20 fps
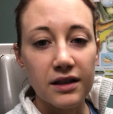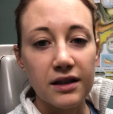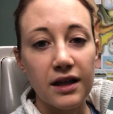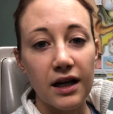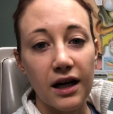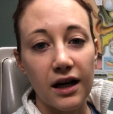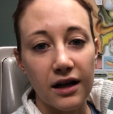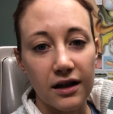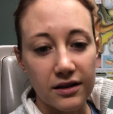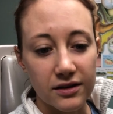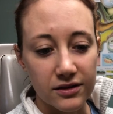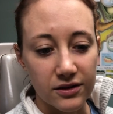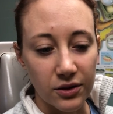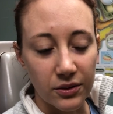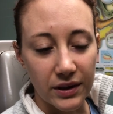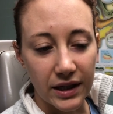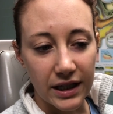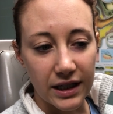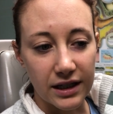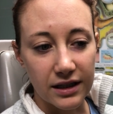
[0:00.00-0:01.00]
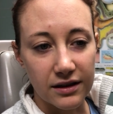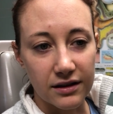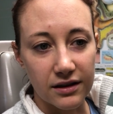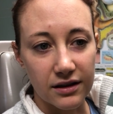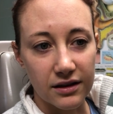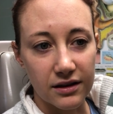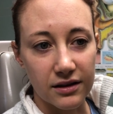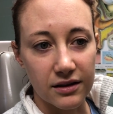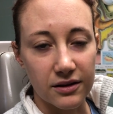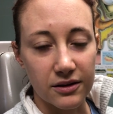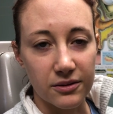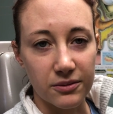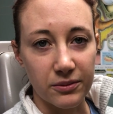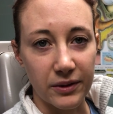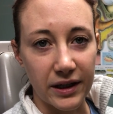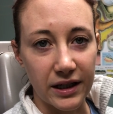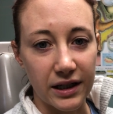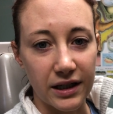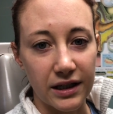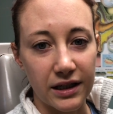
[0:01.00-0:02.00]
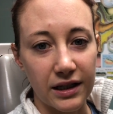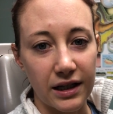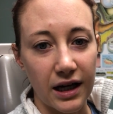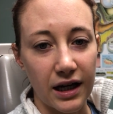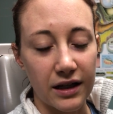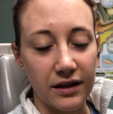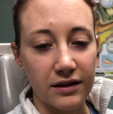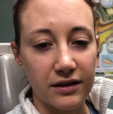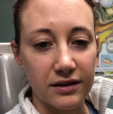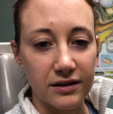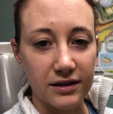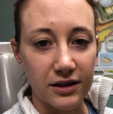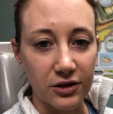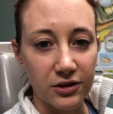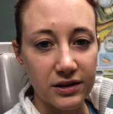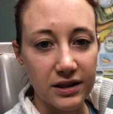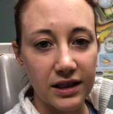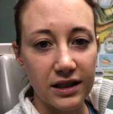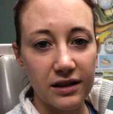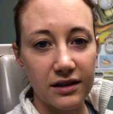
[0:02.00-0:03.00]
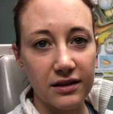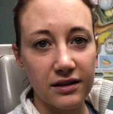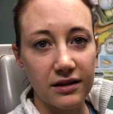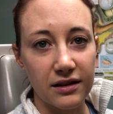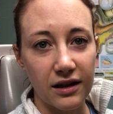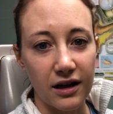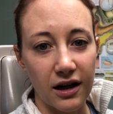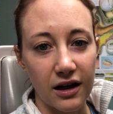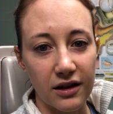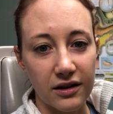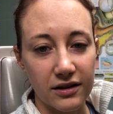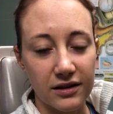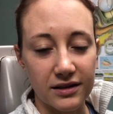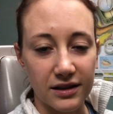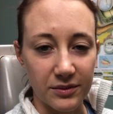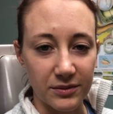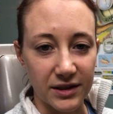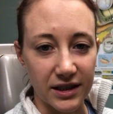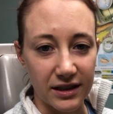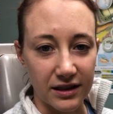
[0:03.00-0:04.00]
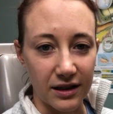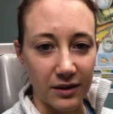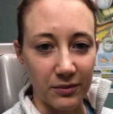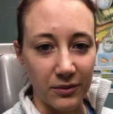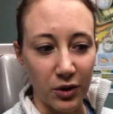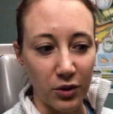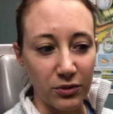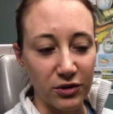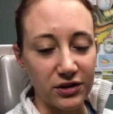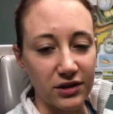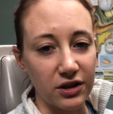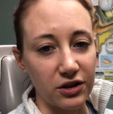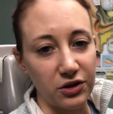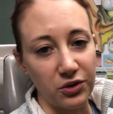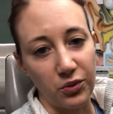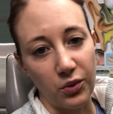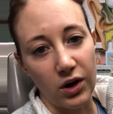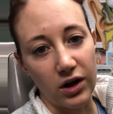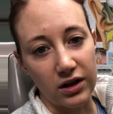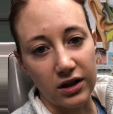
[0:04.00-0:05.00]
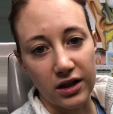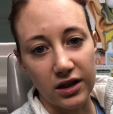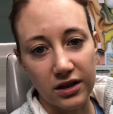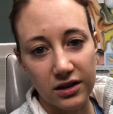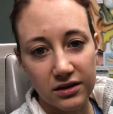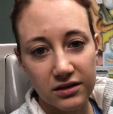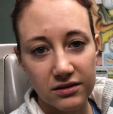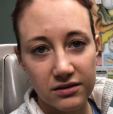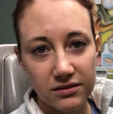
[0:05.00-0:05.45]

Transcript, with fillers: Yeah, so when I get the ringing and the tilting, uh, it seems like I'm almost underwater.